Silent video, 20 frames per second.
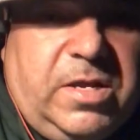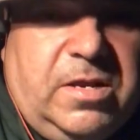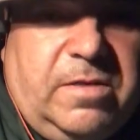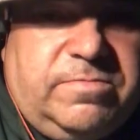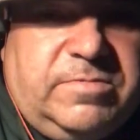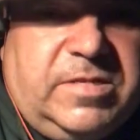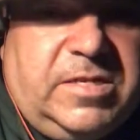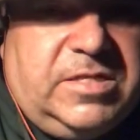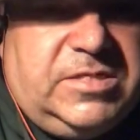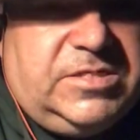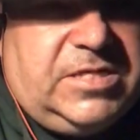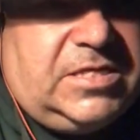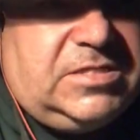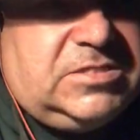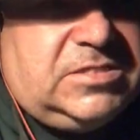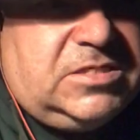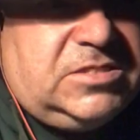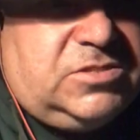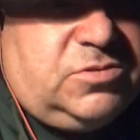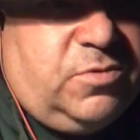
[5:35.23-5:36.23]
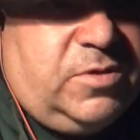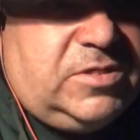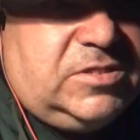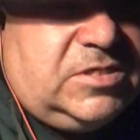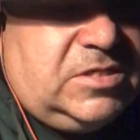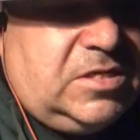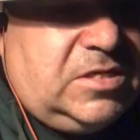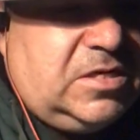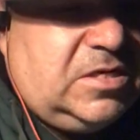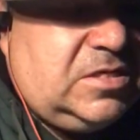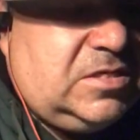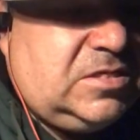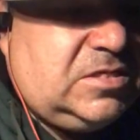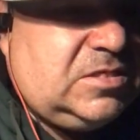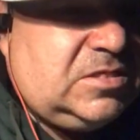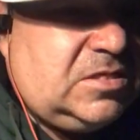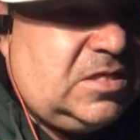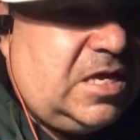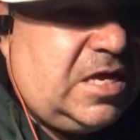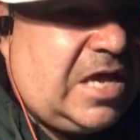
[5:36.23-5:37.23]
it up to the Jets situation.
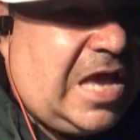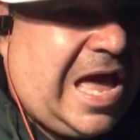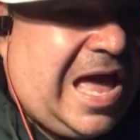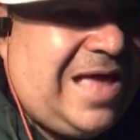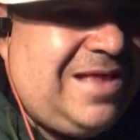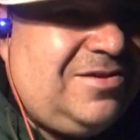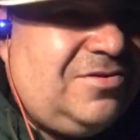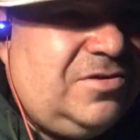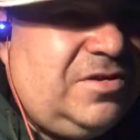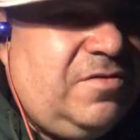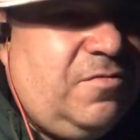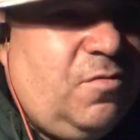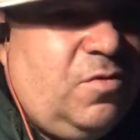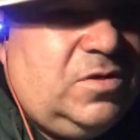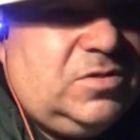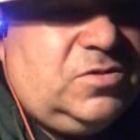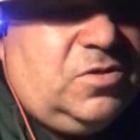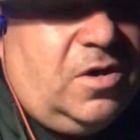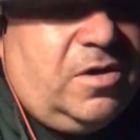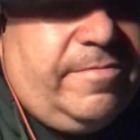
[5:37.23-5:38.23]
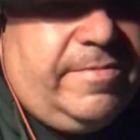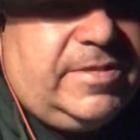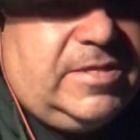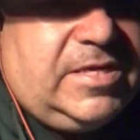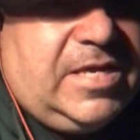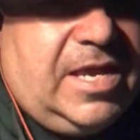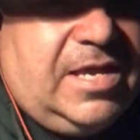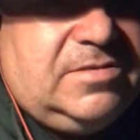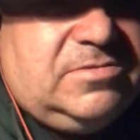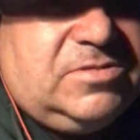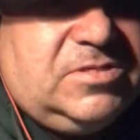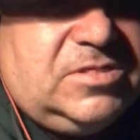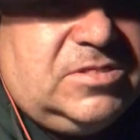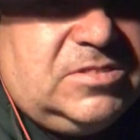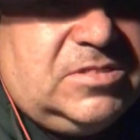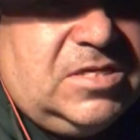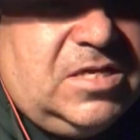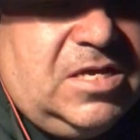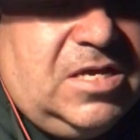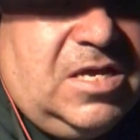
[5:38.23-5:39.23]
So, like, I don't even want to talk about the games
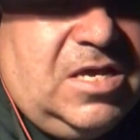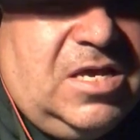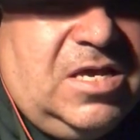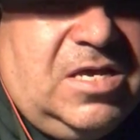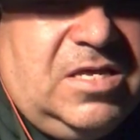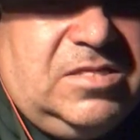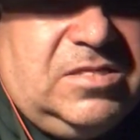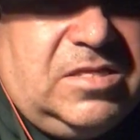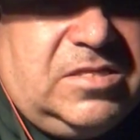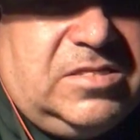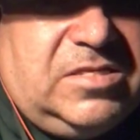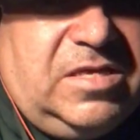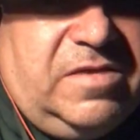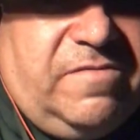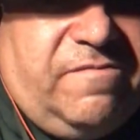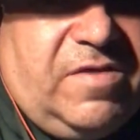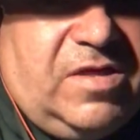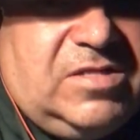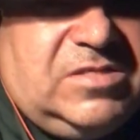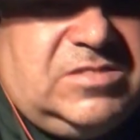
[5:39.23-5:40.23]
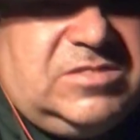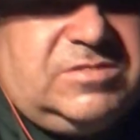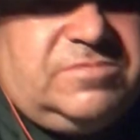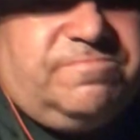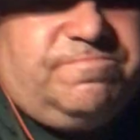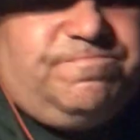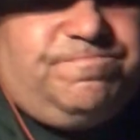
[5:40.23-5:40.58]
because the defense,